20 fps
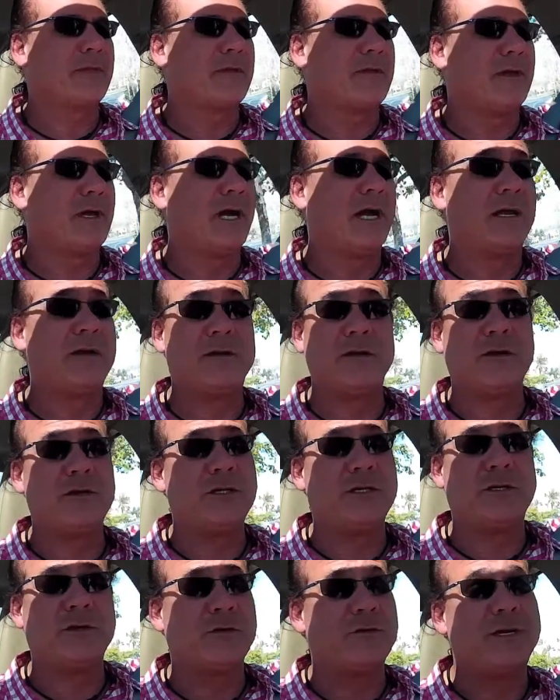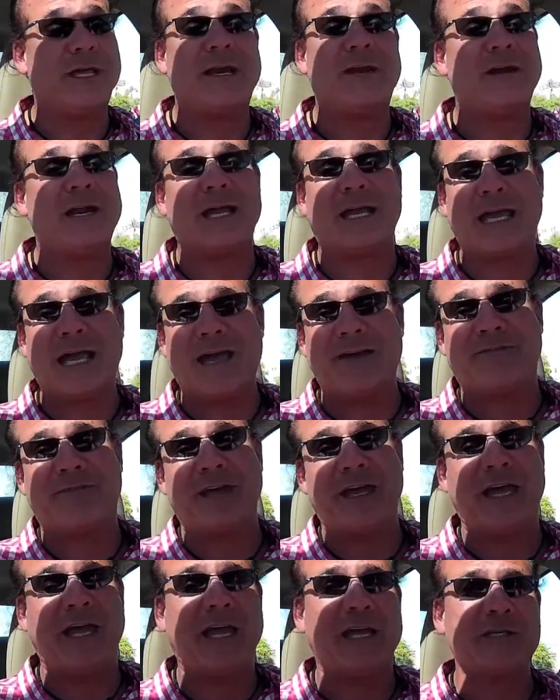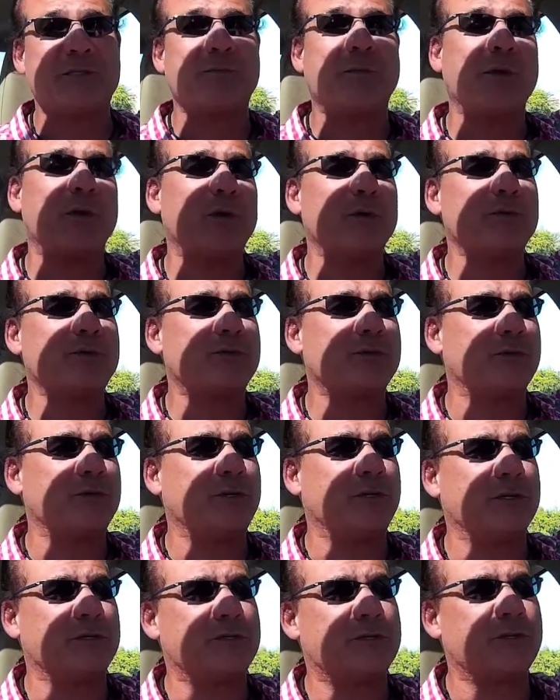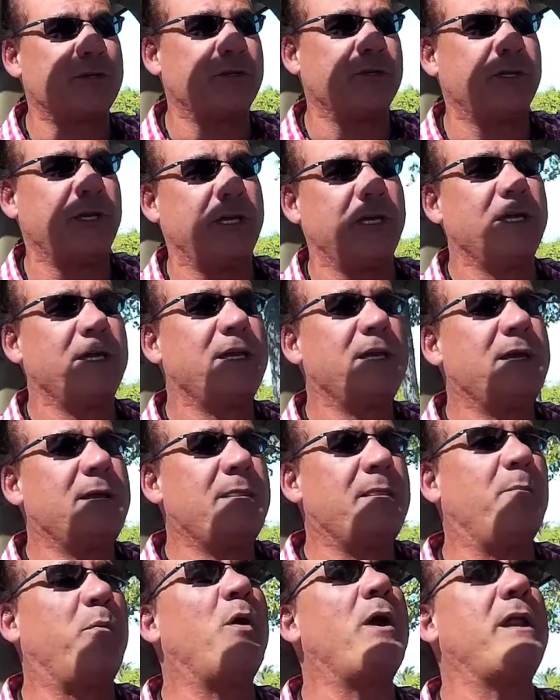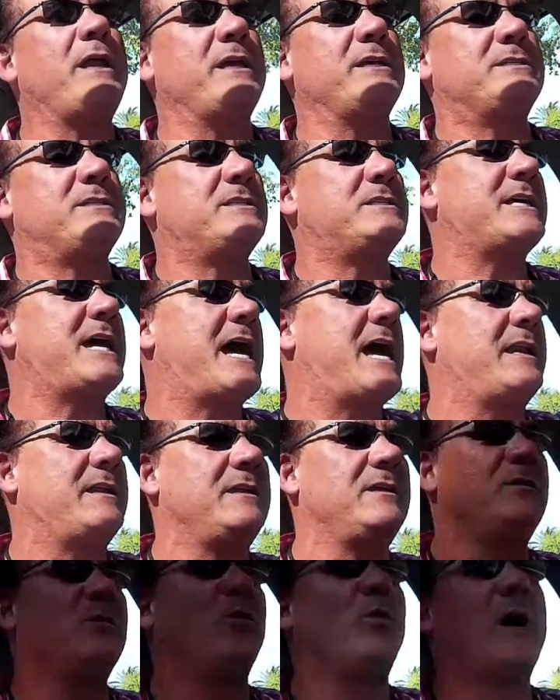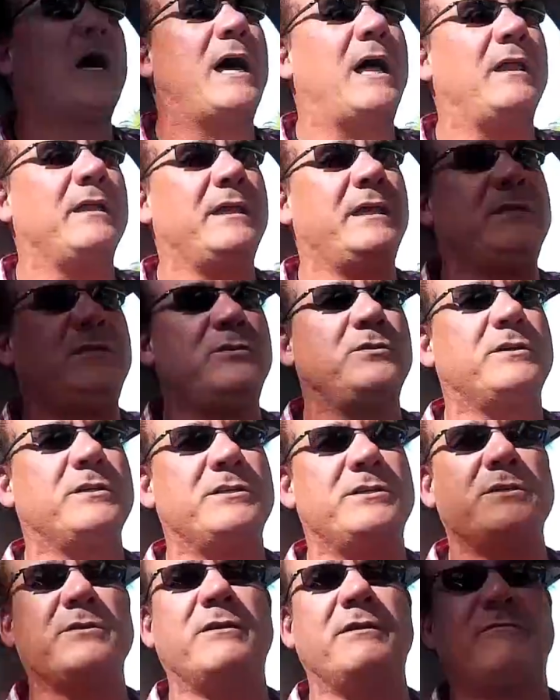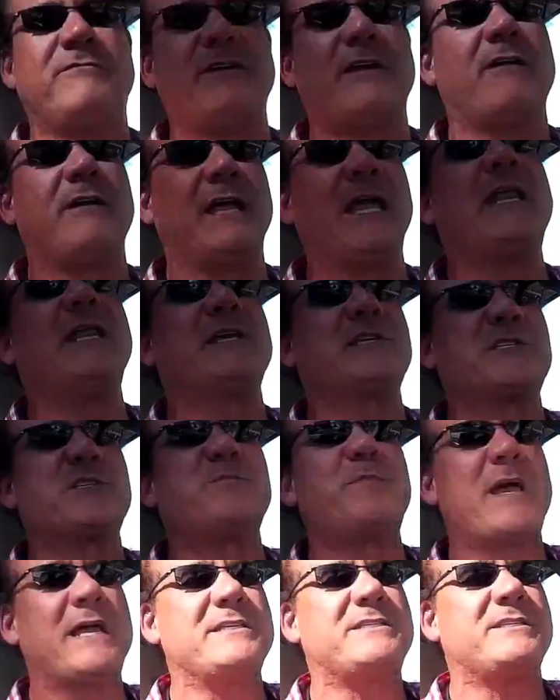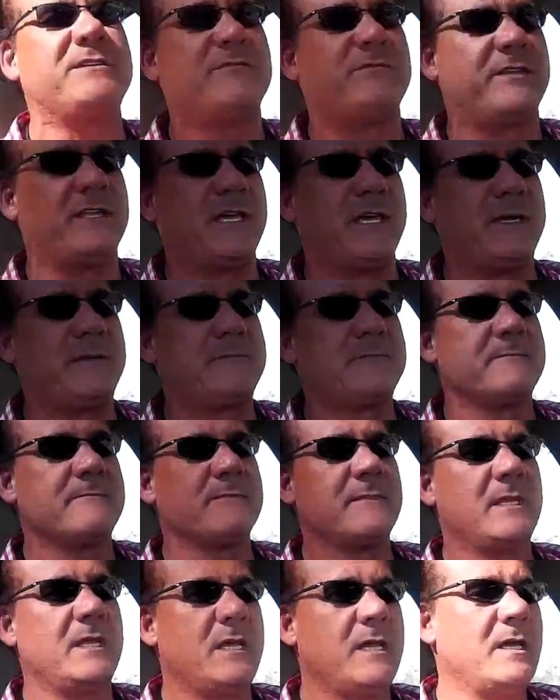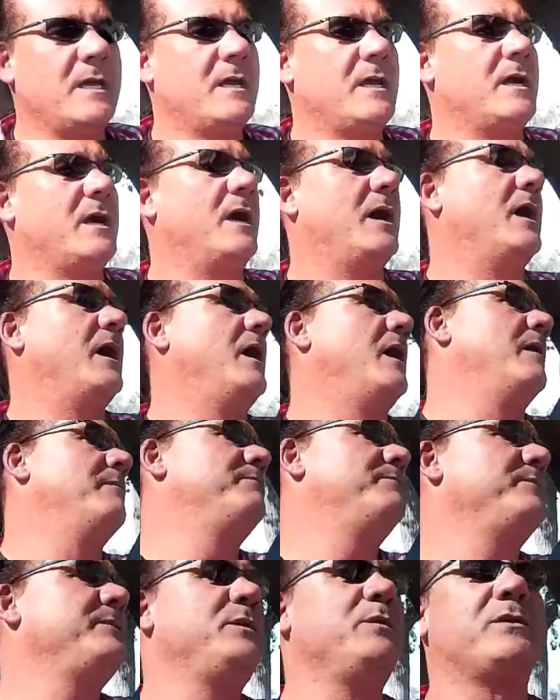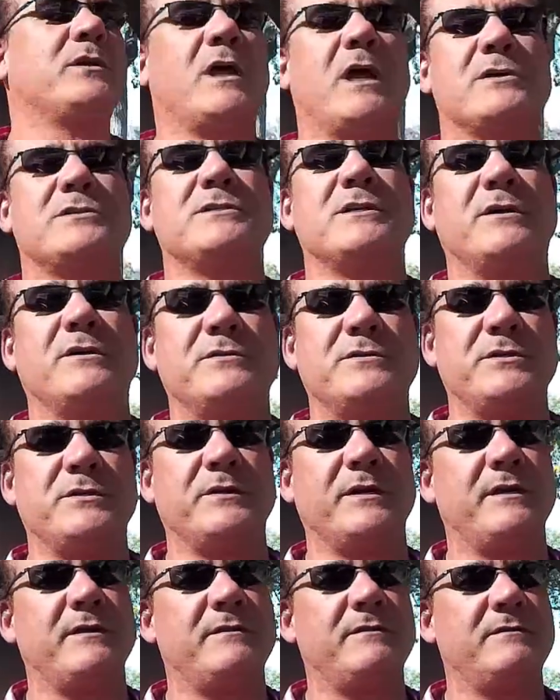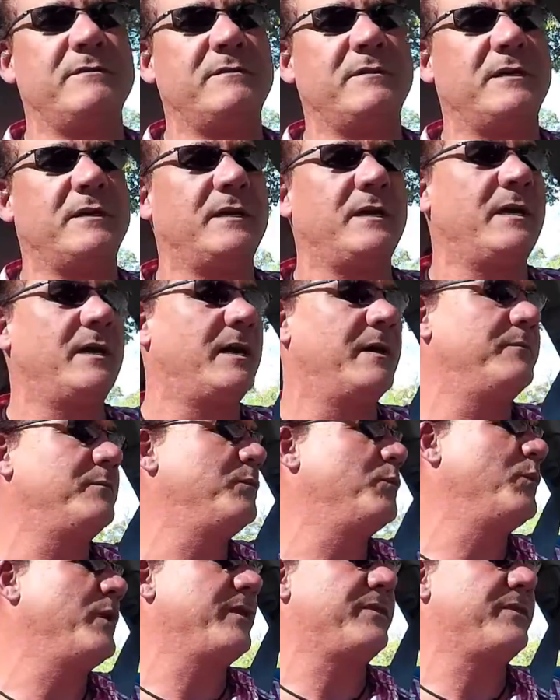I don't know, you can go to an internet cafe, I suppose. So you could certainly, the point is that while you could do it very inexpensively, you could also do it with